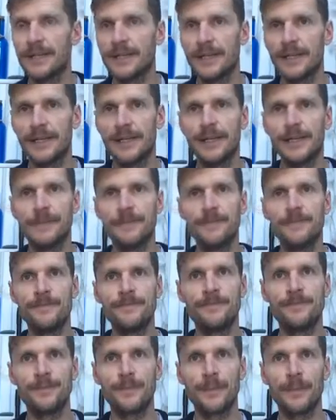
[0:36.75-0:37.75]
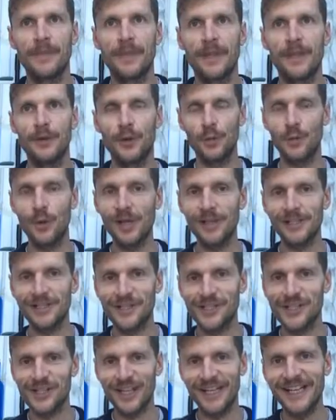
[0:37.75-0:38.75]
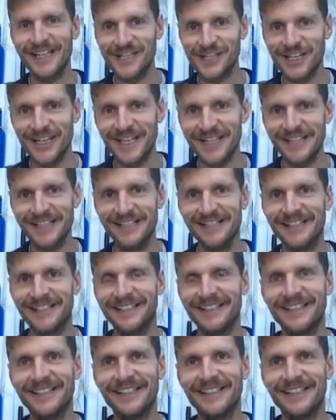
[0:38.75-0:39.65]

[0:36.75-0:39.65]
The world is changing.